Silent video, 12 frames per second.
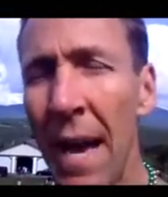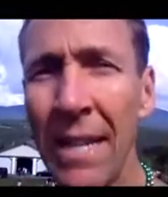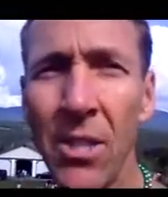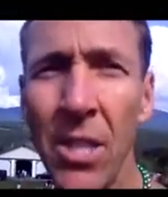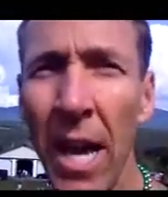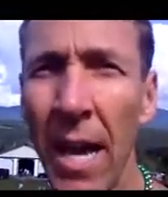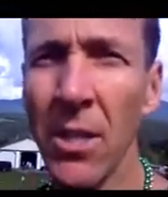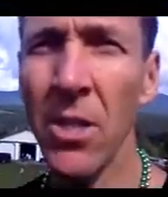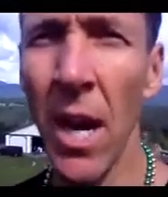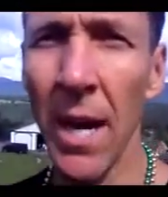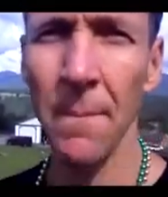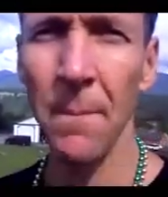That said,
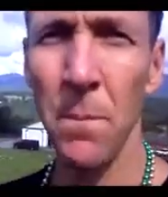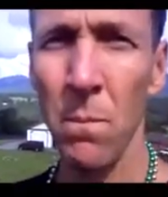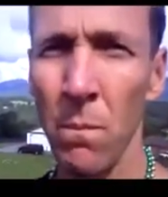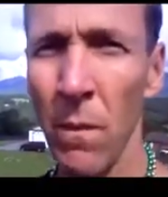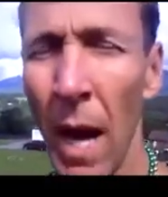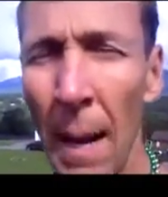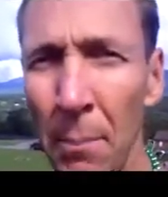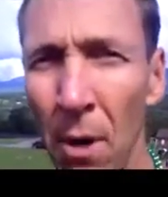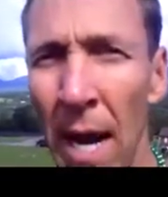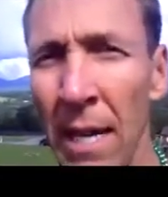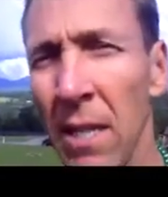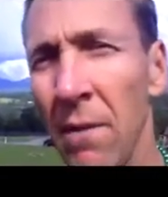it's not
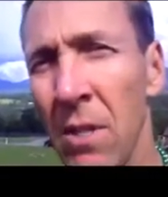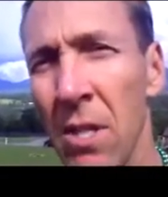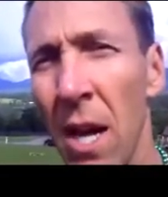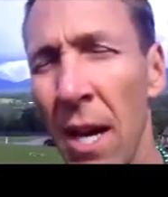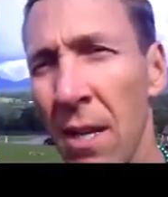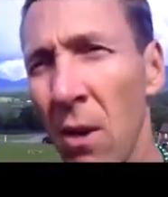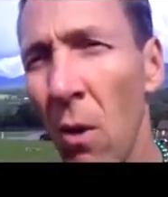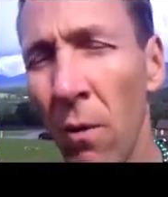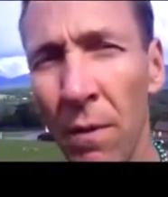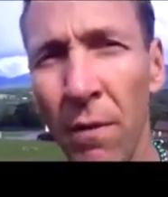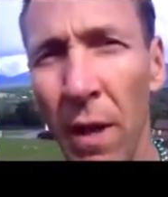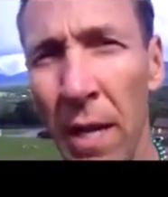hyperactive, it's not
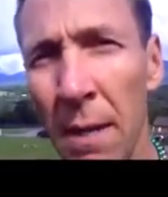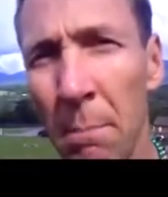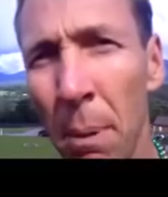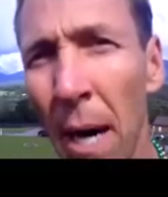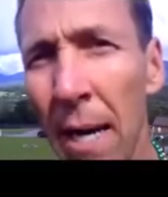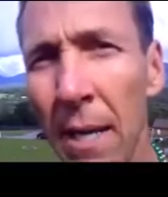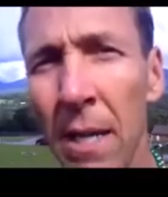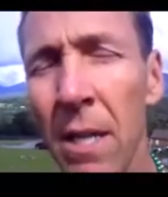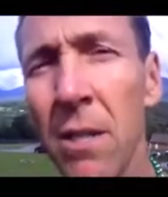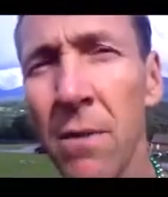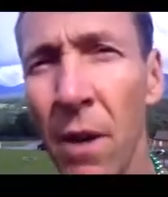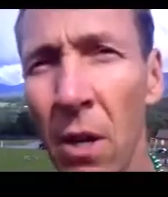overinflated, but it
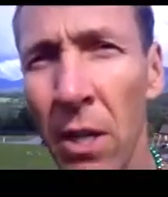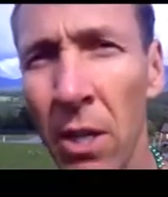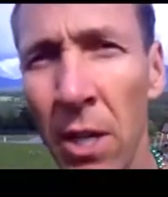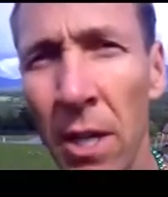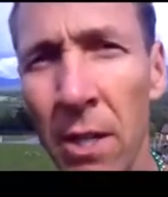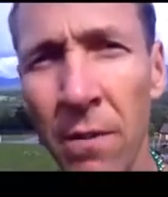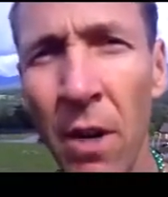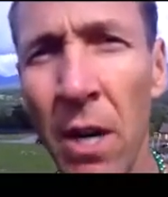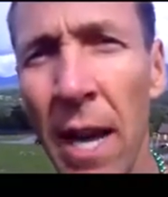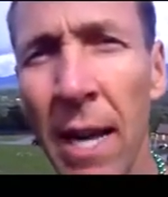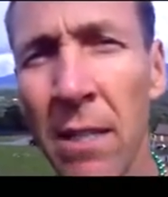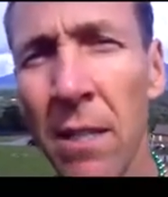is very good, it's
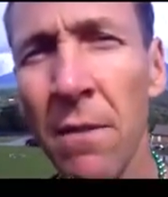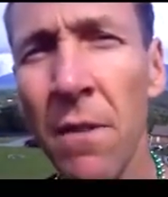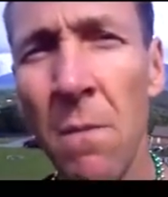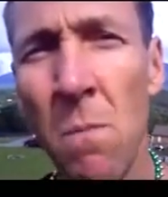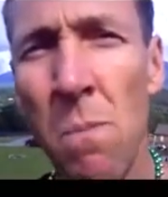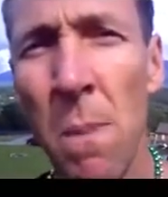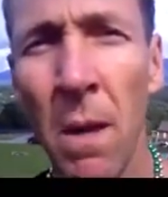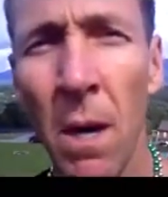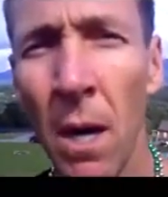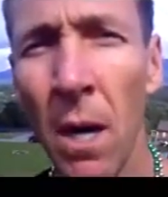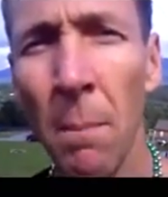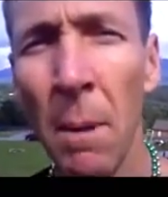very active,
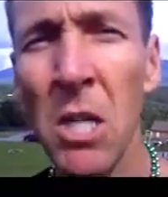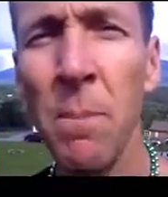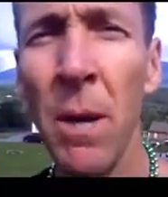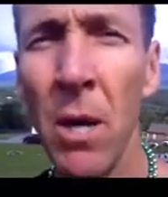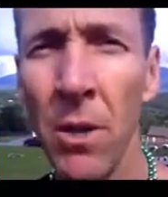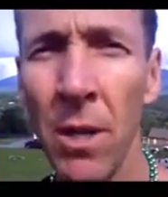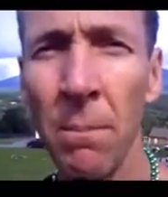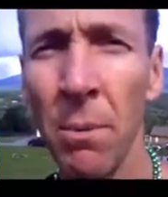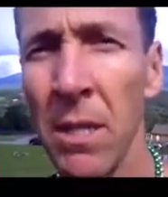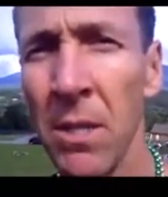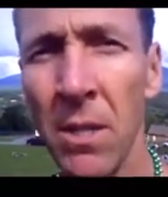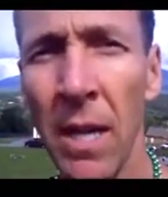uh, much better than
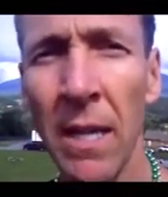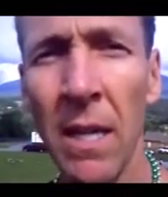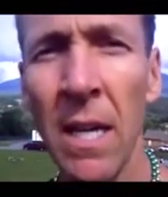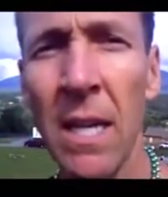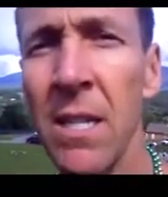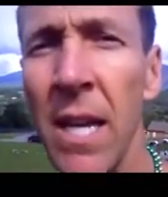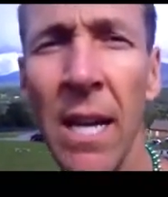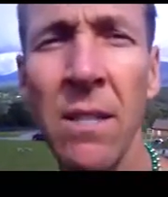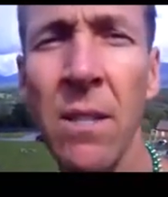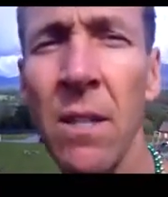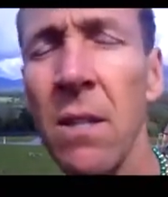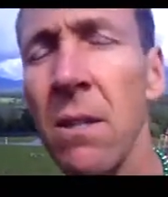places like
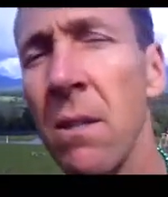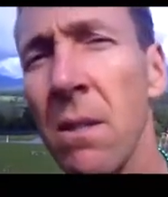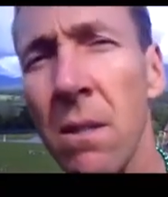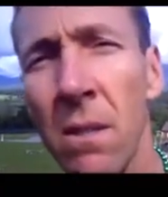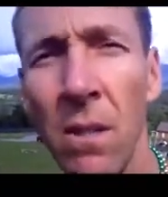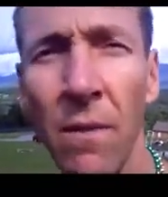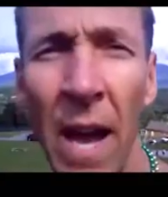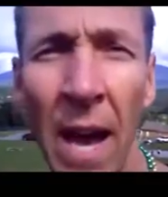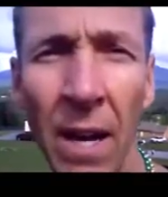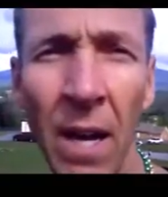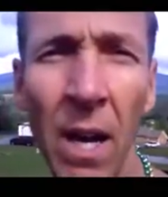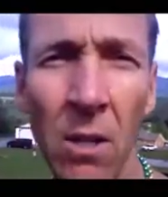Texas,
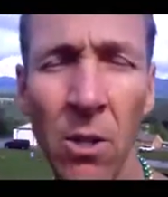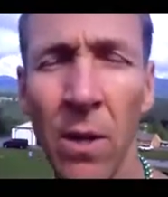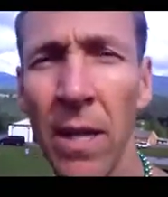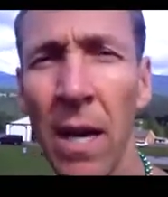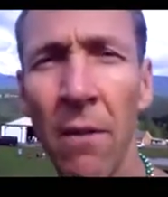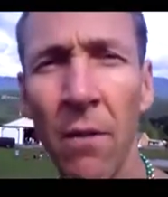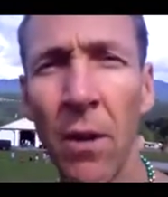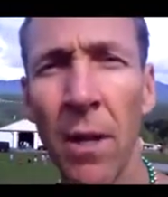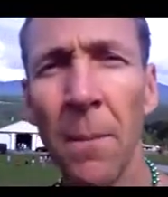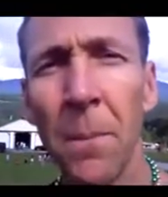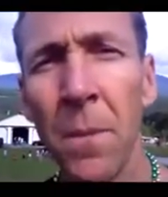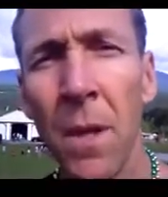Nevada, Arizona,
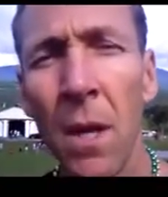California.